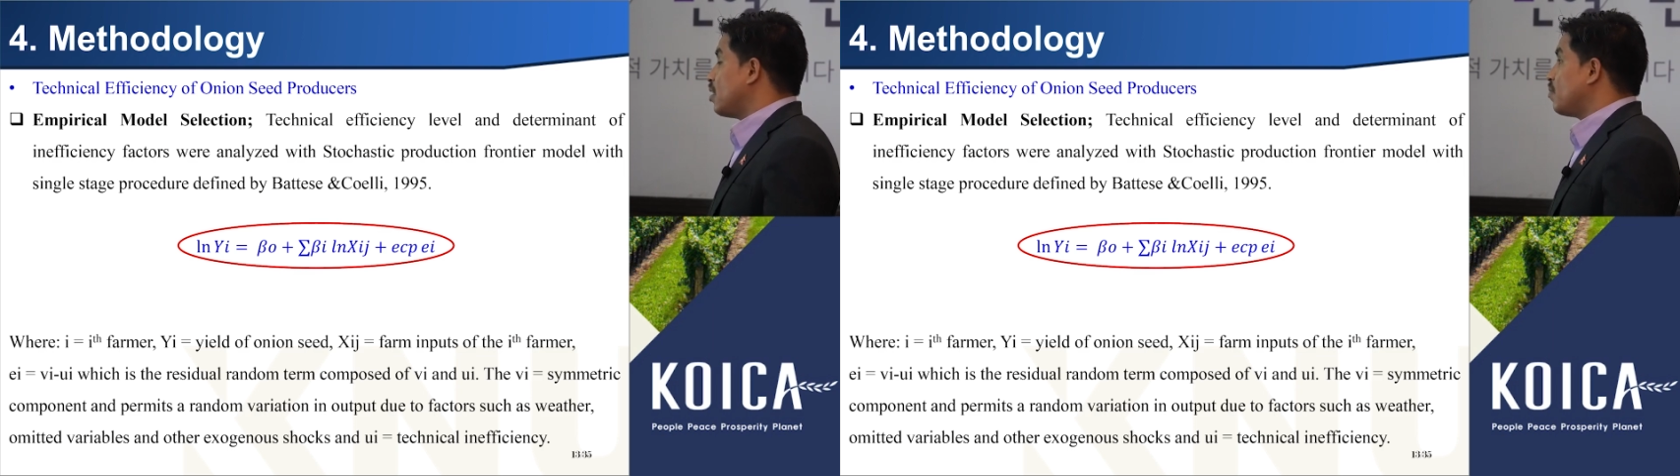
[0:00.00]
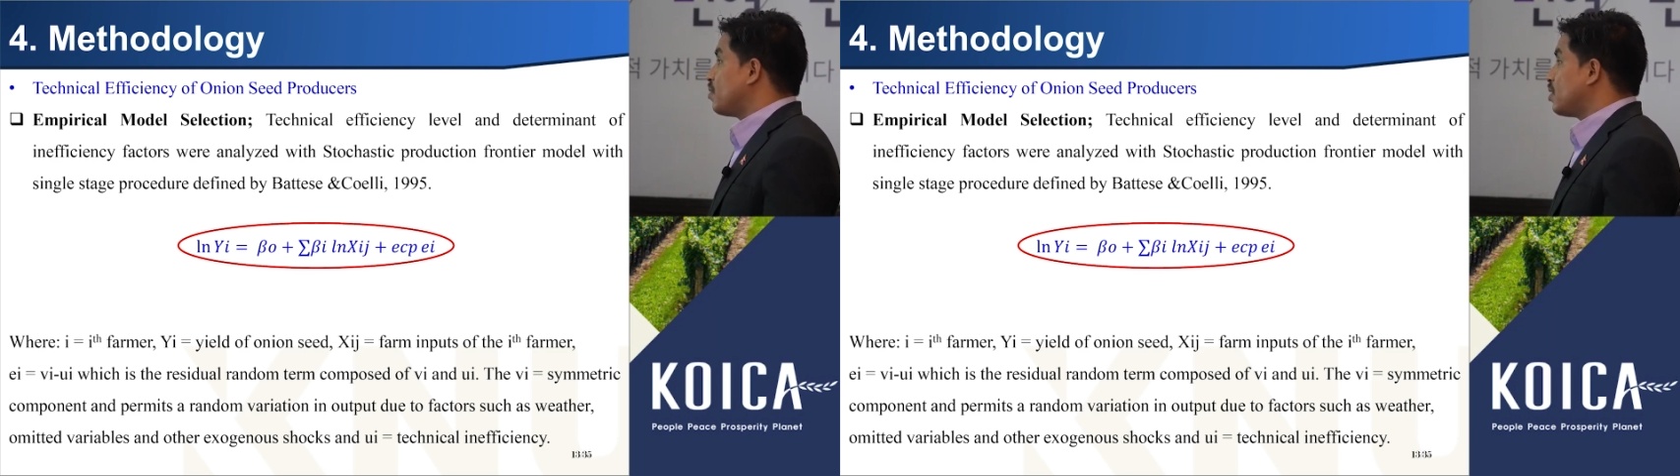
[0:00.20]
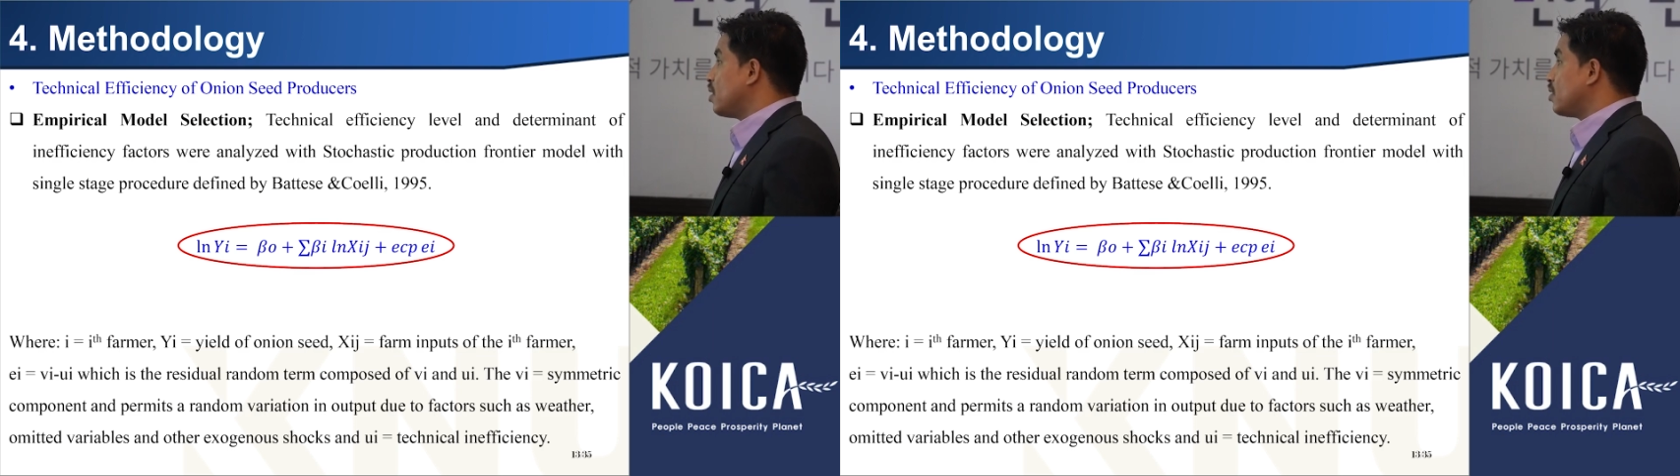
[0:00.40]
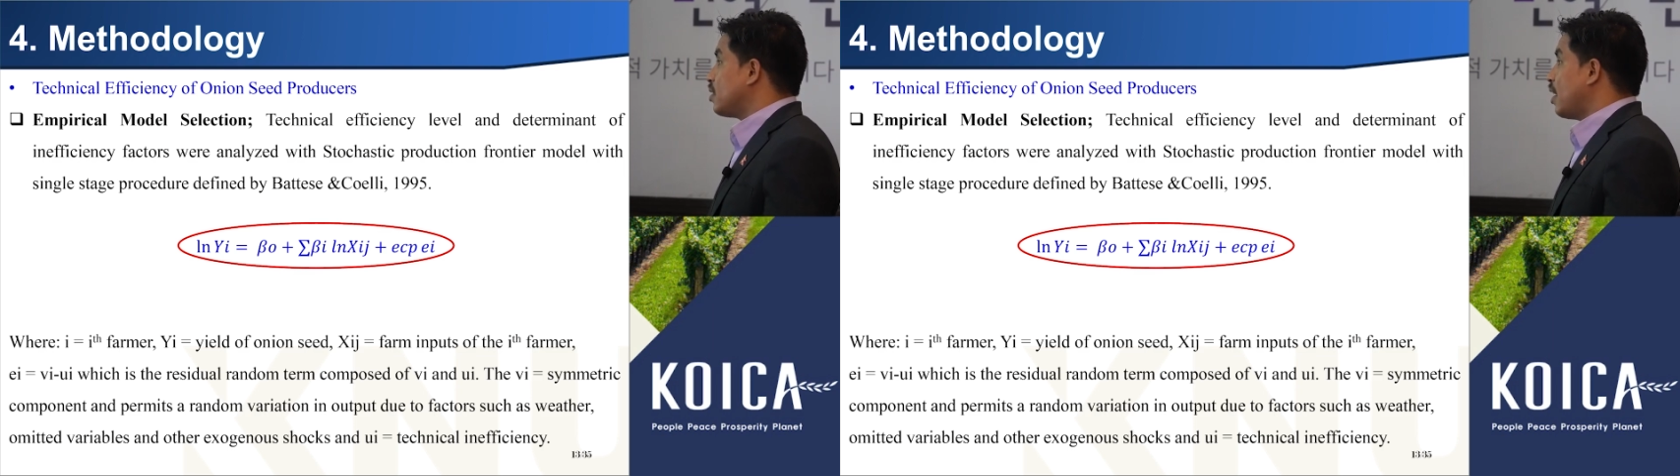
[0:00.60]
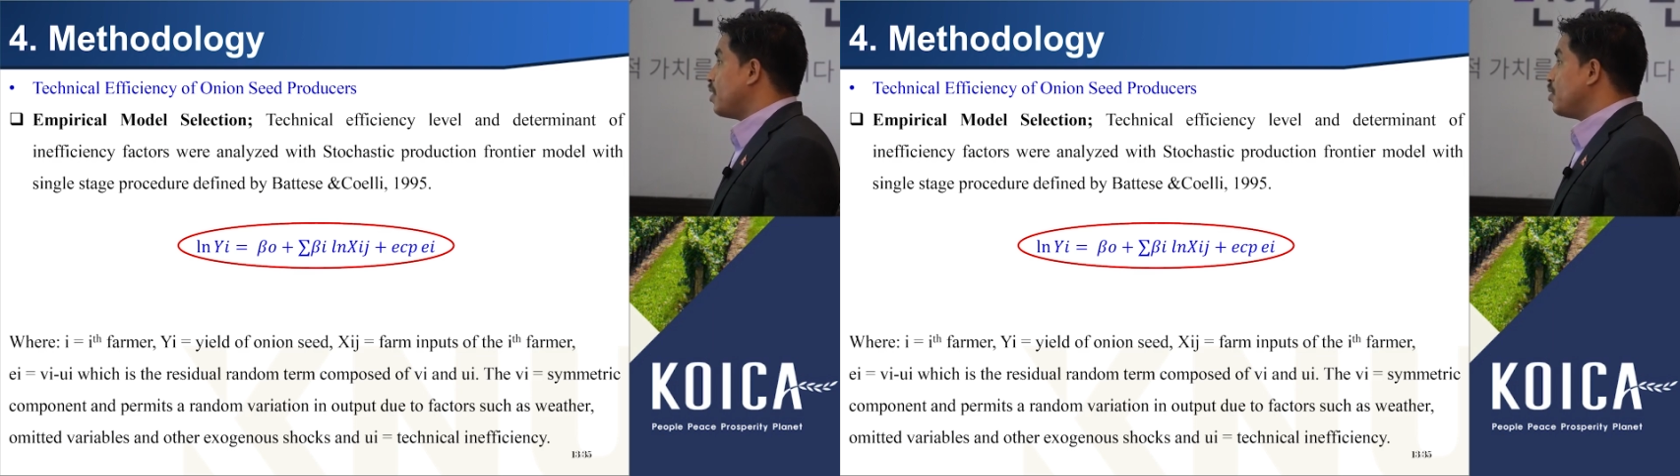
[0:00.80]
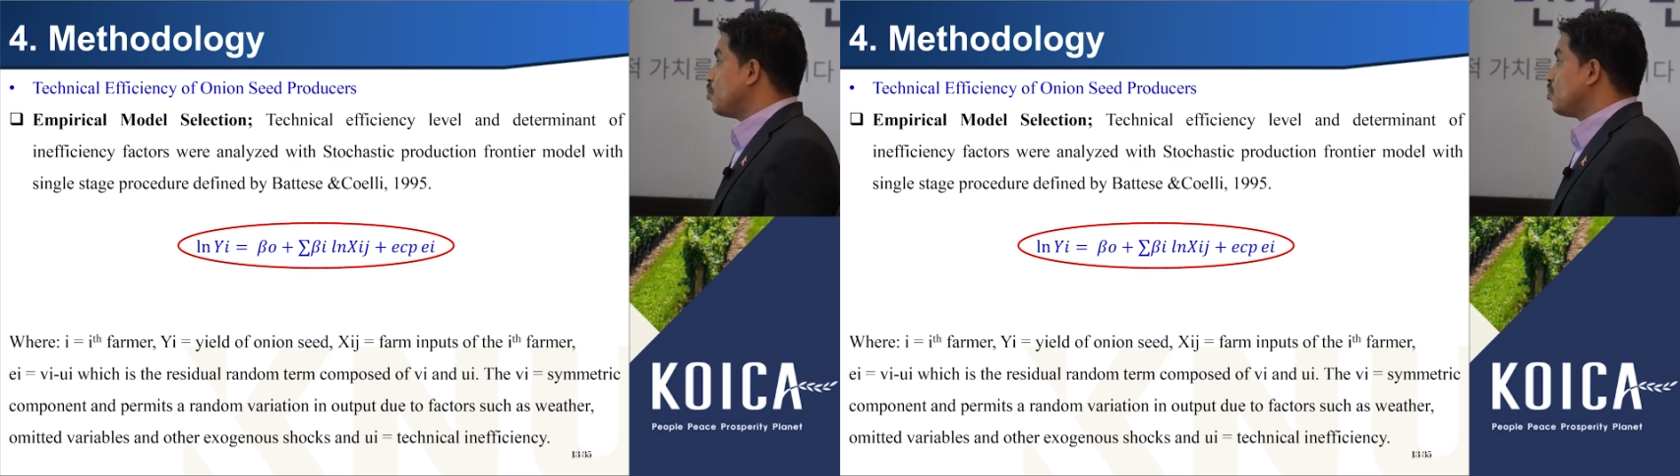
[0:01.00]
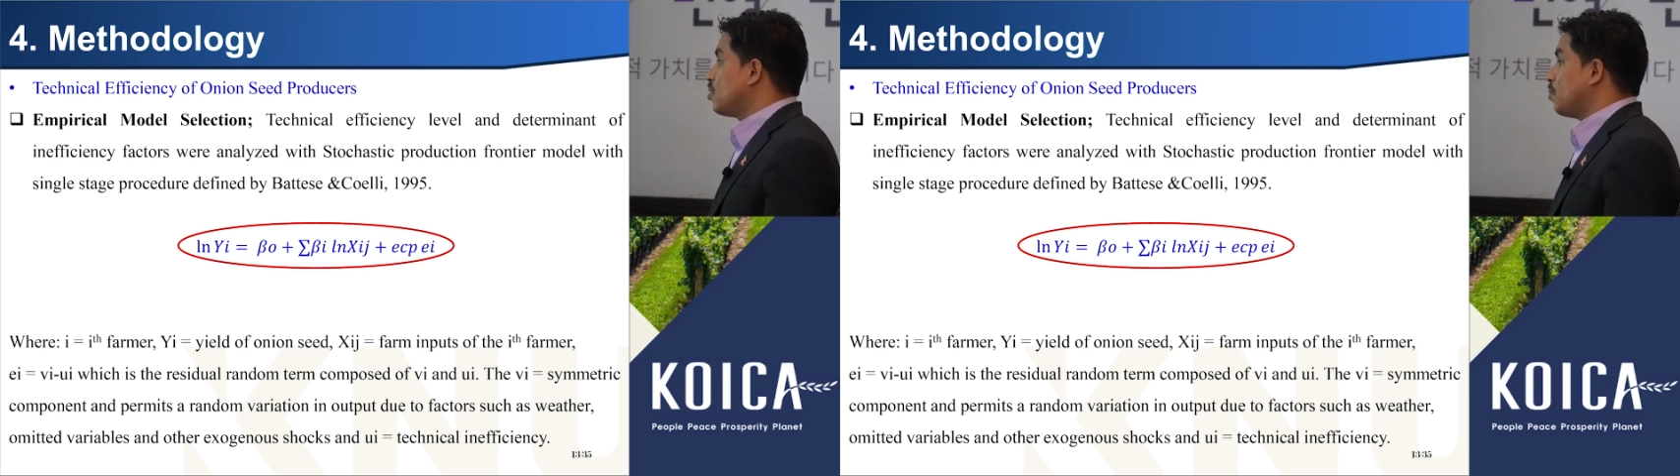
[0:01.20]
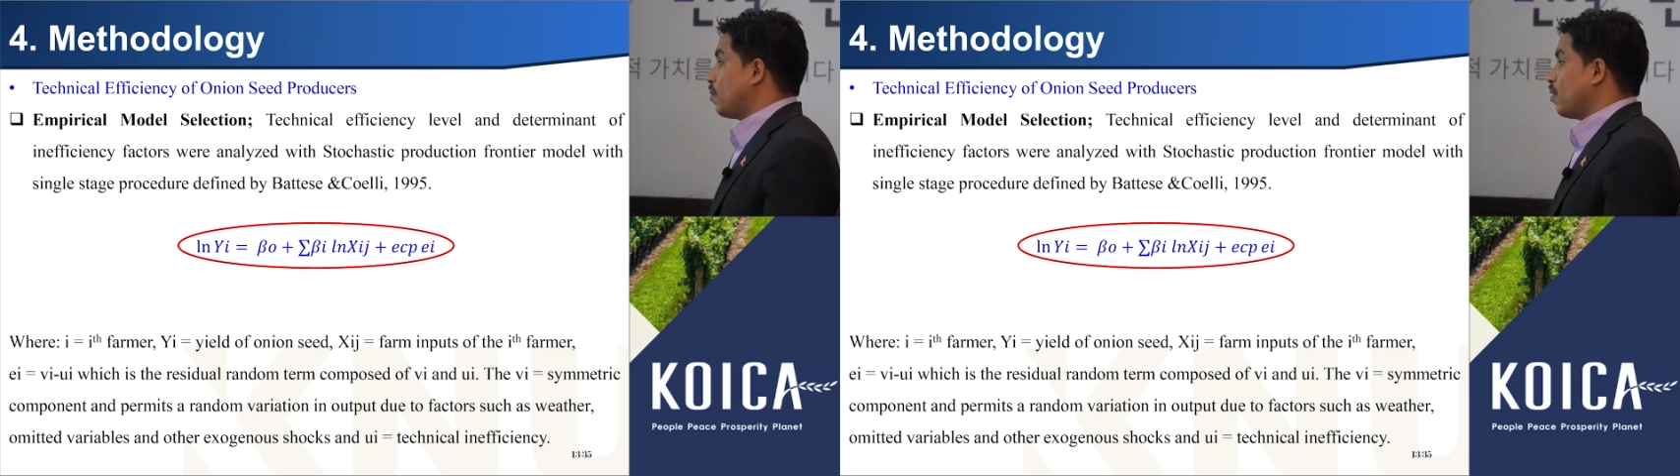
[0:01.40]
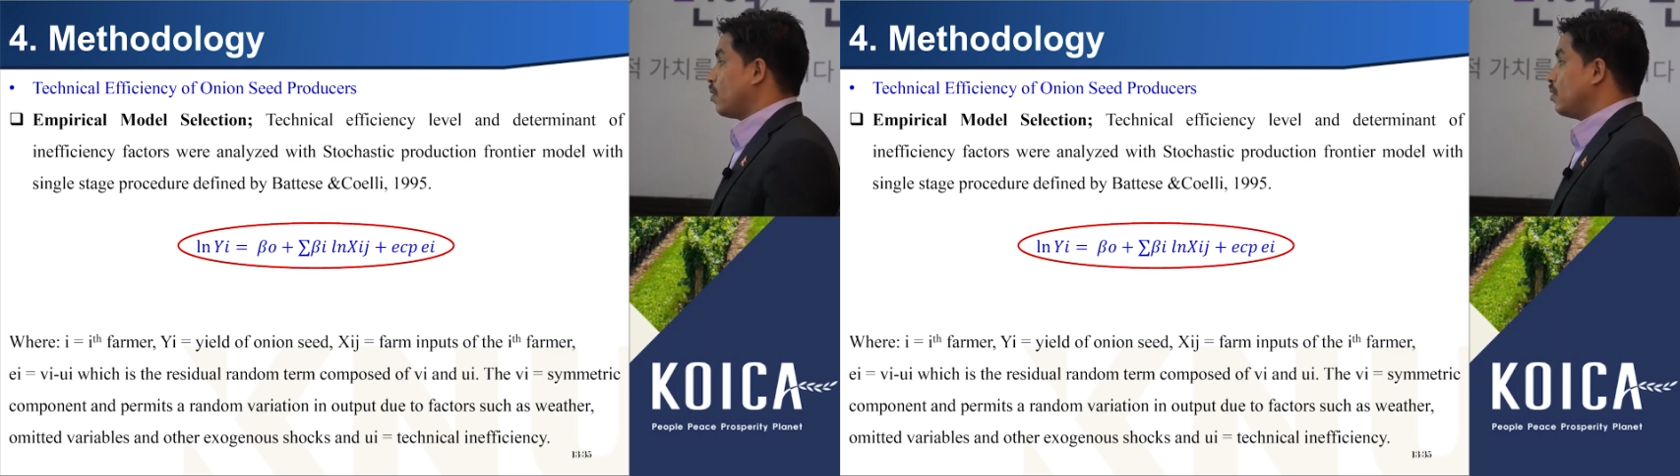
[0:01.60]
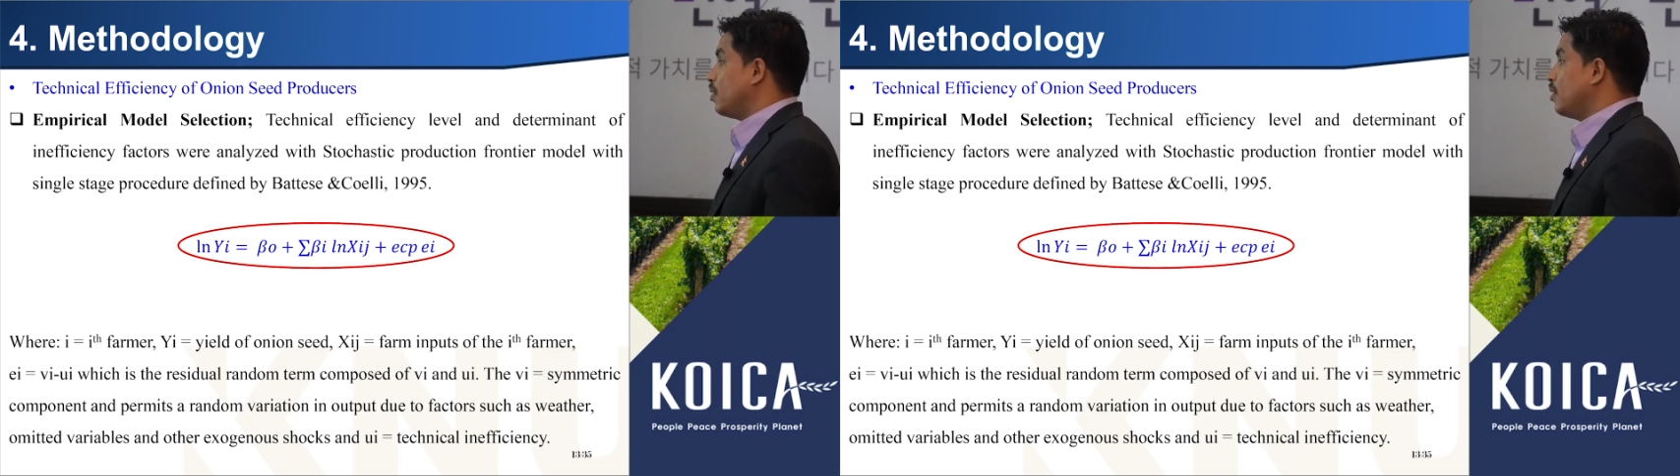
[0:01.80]
efficiency I used
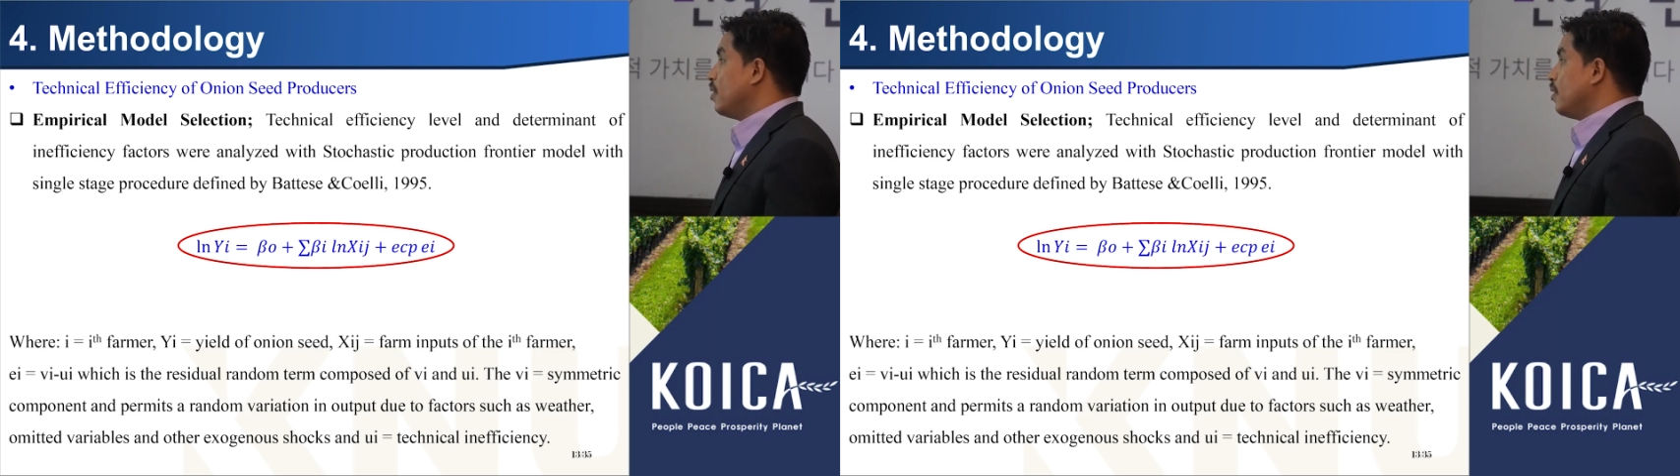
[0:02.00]
for the